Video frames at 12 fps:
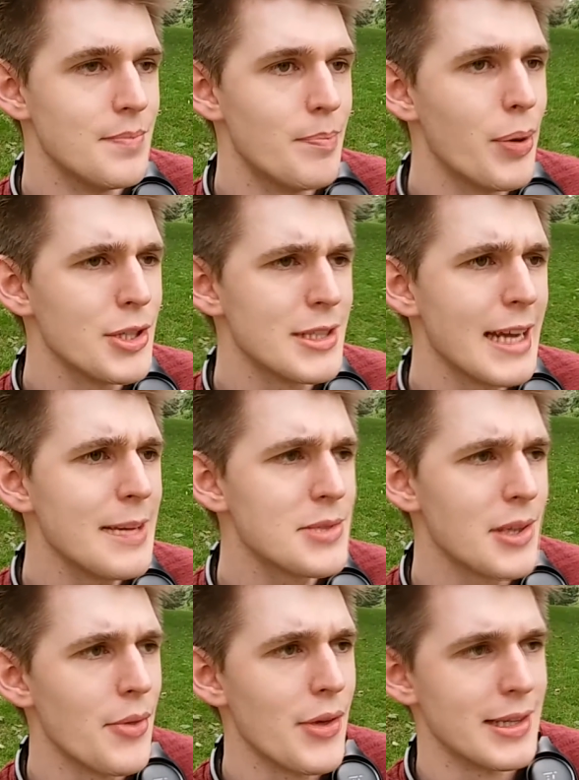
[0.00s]
put your names
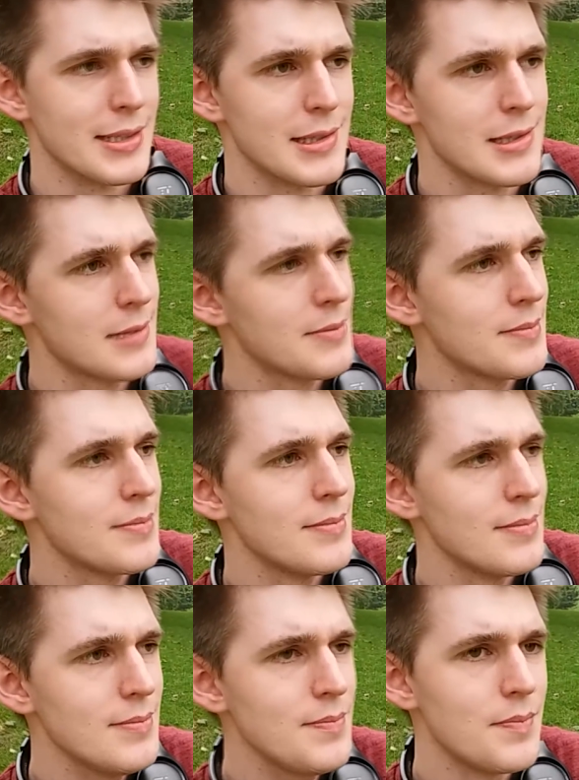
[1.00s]
on things.
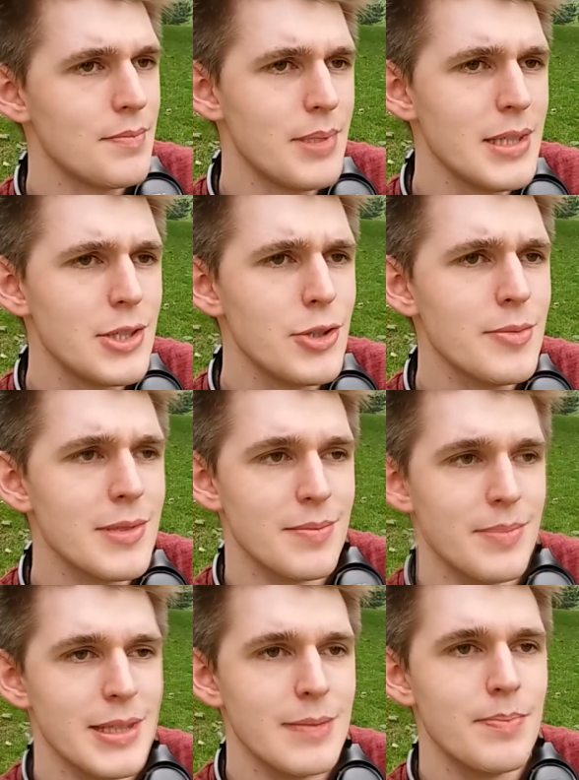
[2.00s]
Be human,
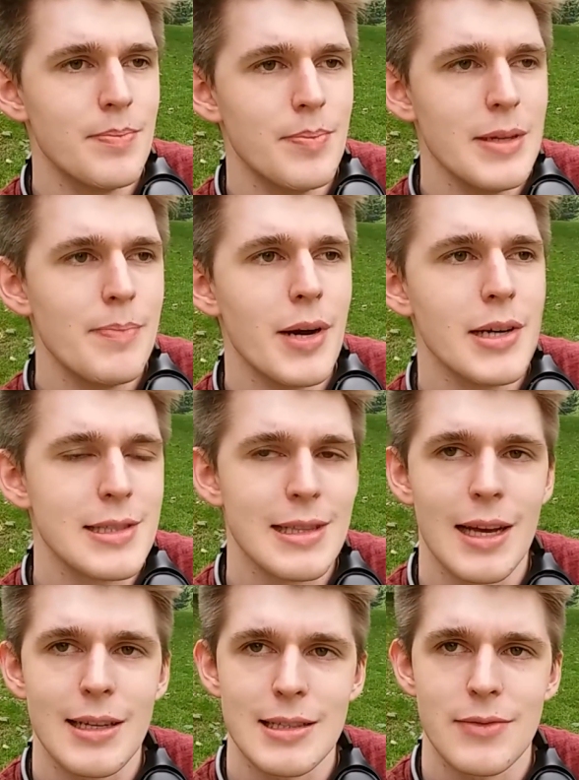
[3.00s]
be
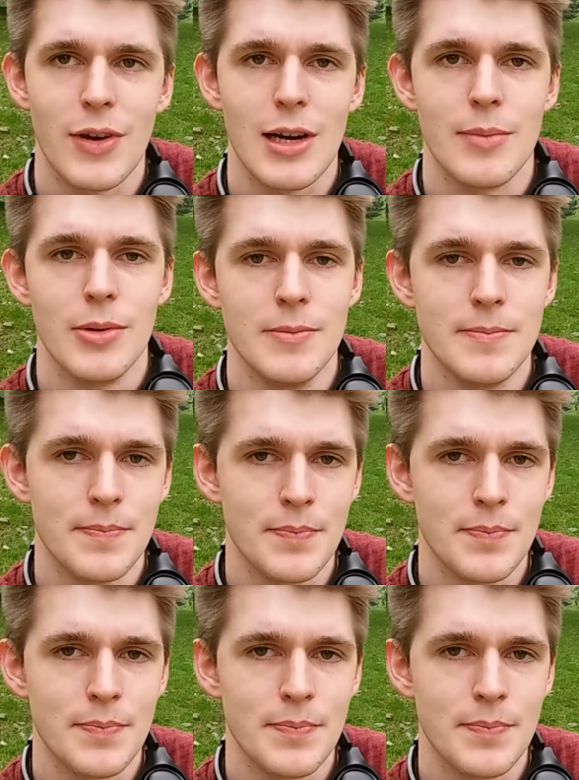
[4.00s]
personally identifiable.